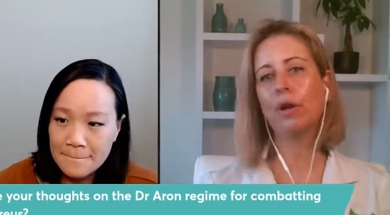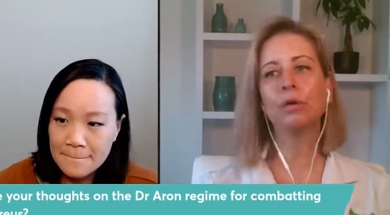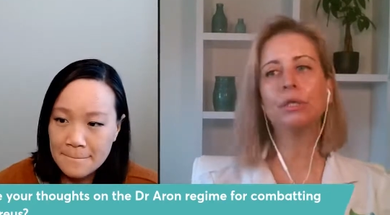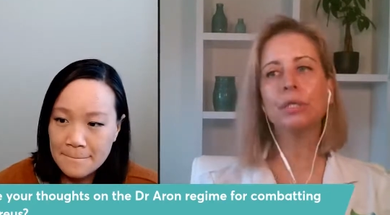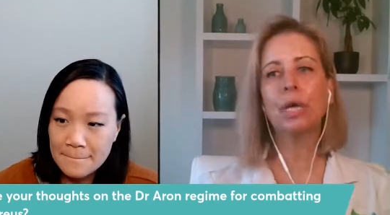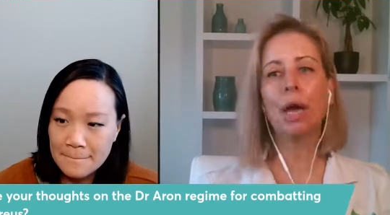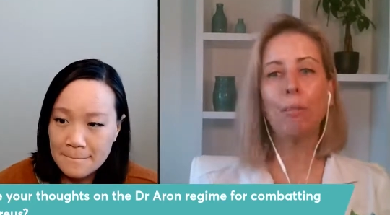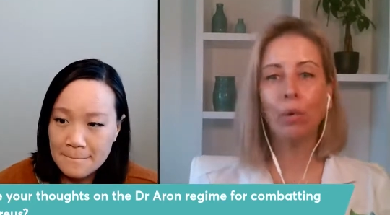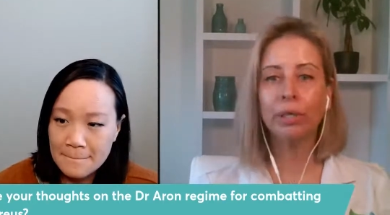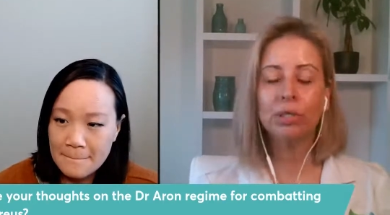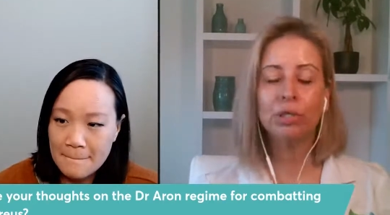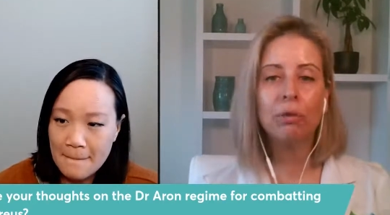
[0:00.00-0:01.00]
Speaker 1: there's a
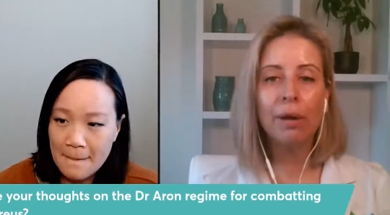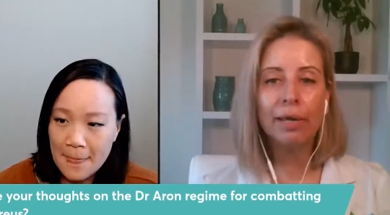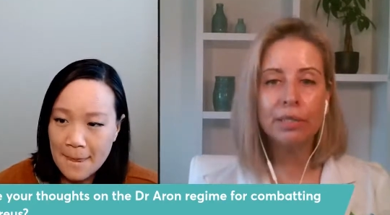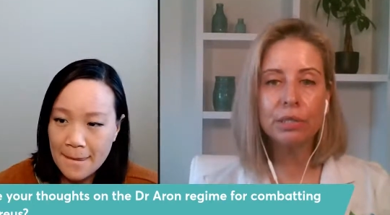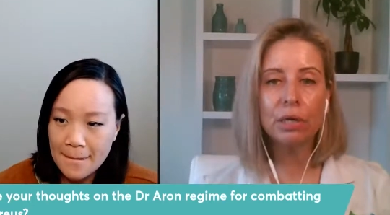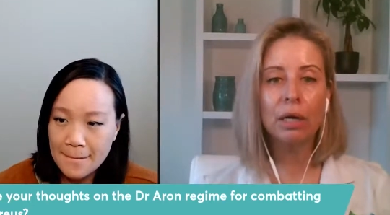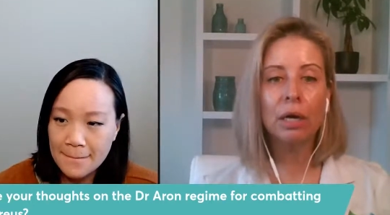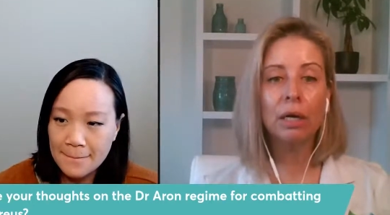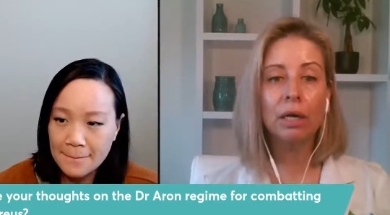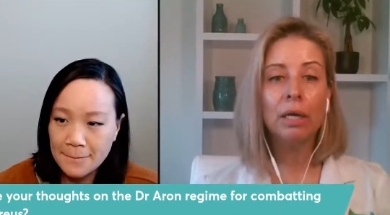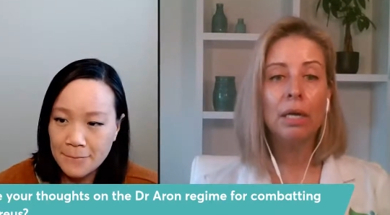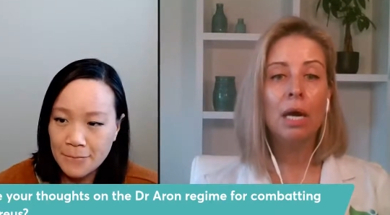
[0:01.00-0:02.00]

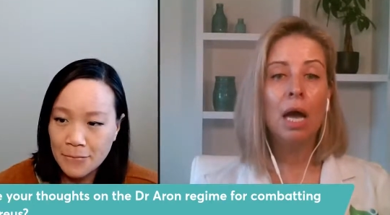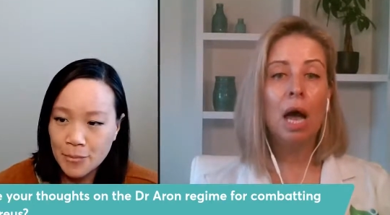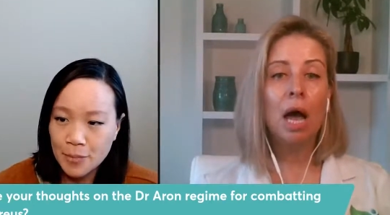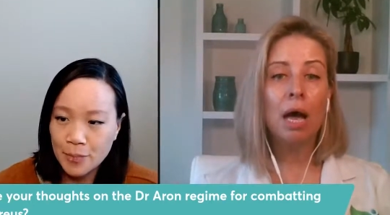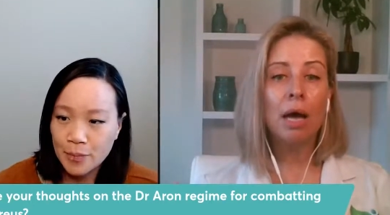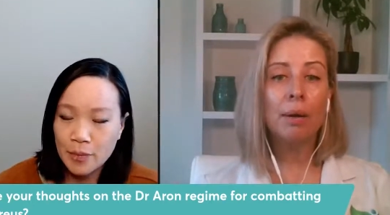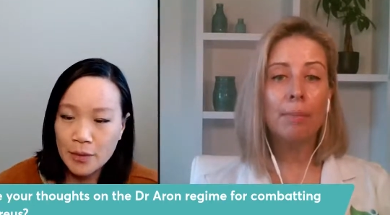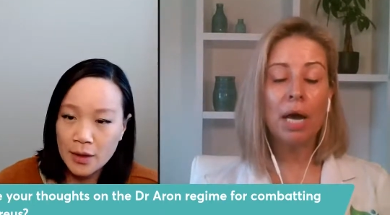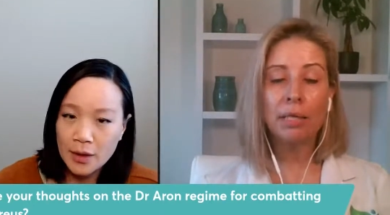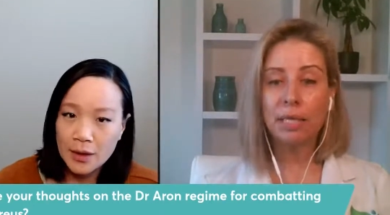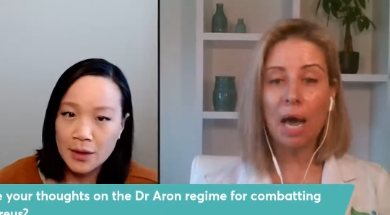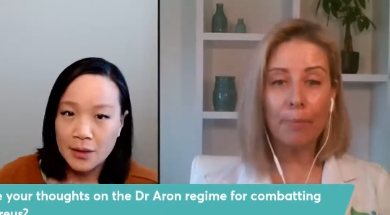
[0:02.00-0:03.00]
moisturizer, um,
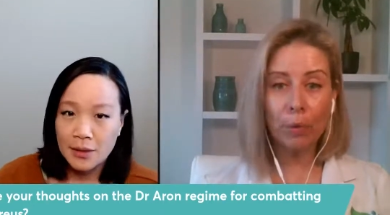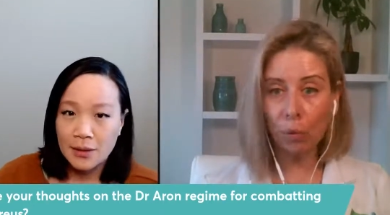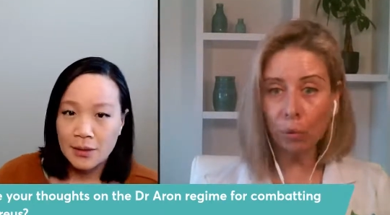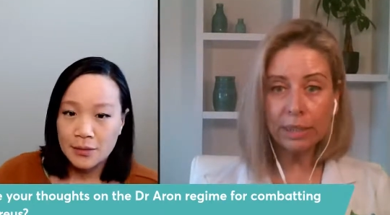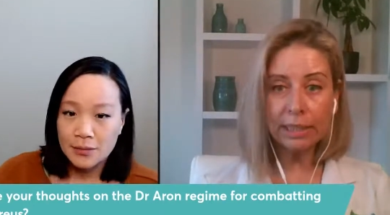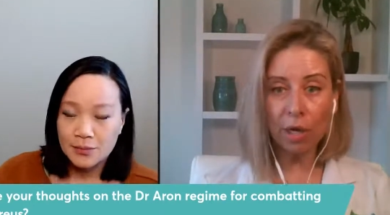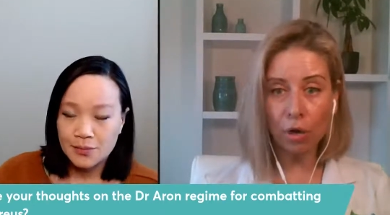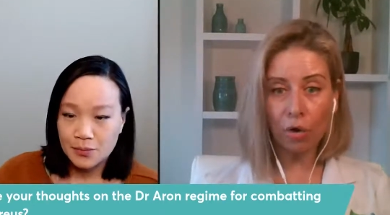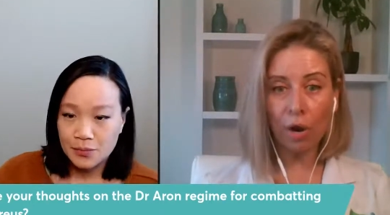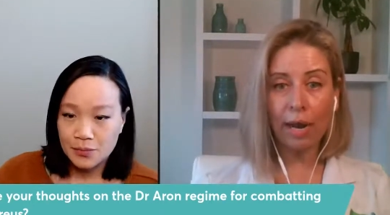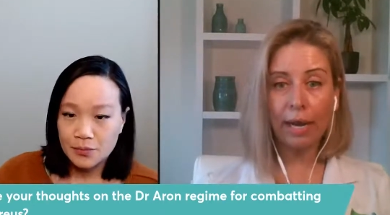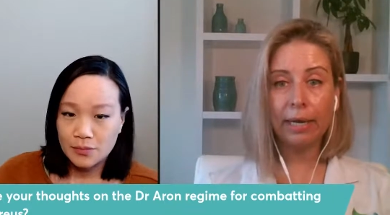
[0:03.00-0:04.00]
a topical
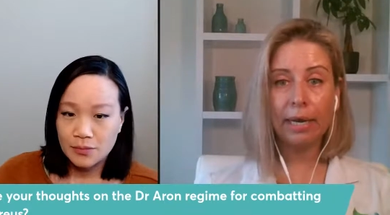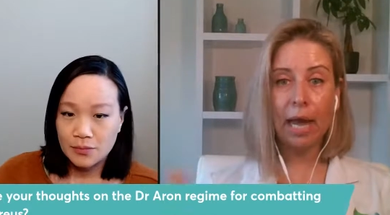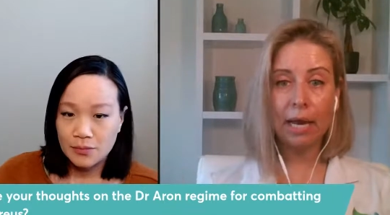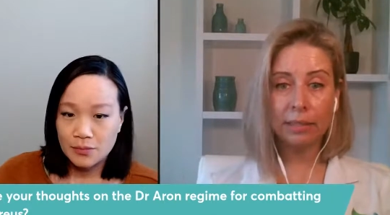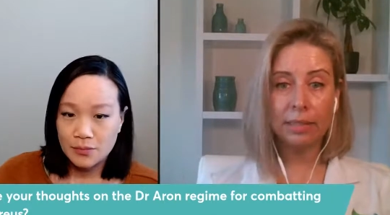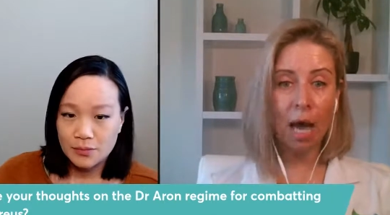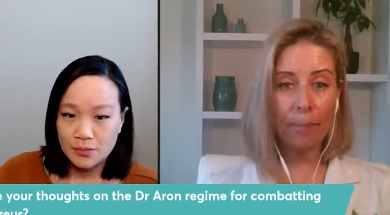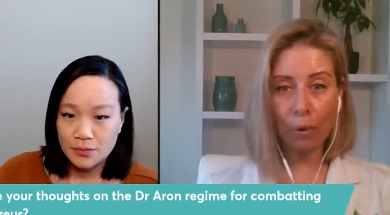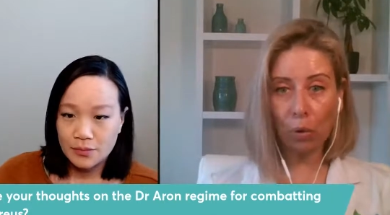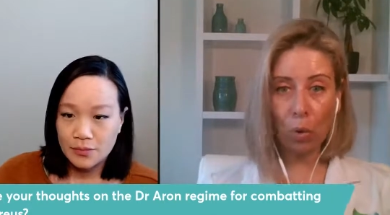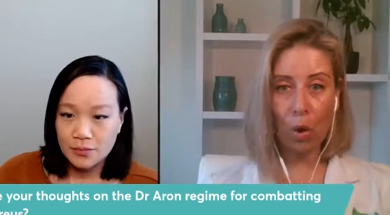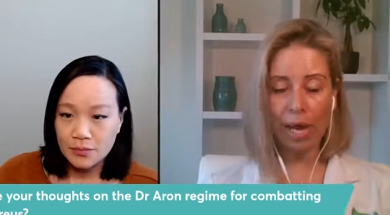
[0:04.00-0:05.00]
steroid, and a
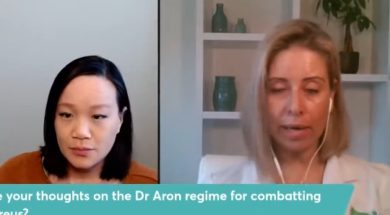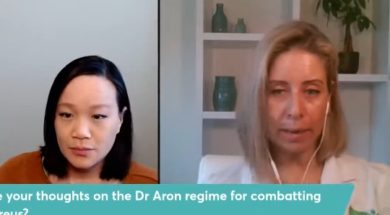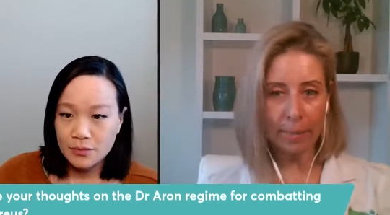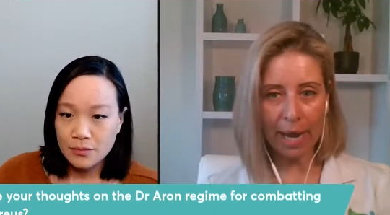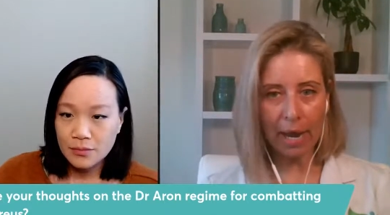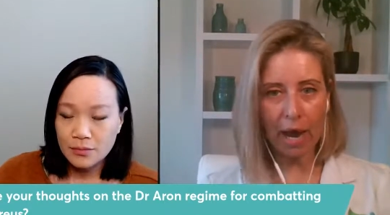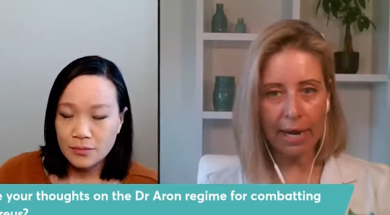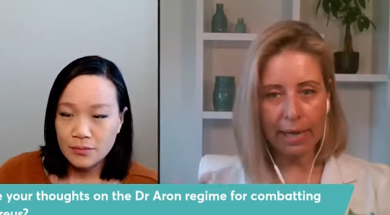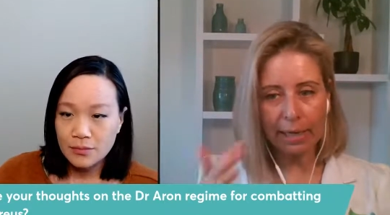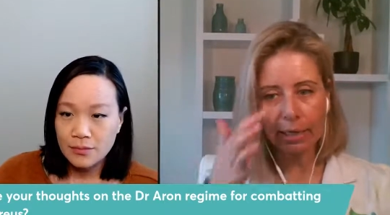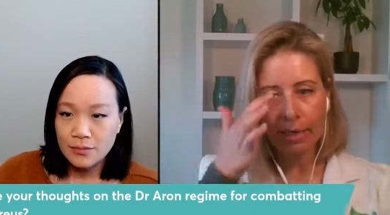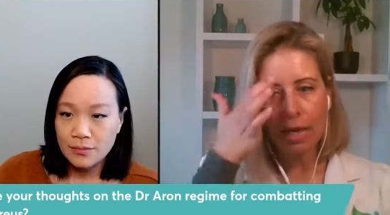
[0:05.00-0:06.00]
topical antibiotic.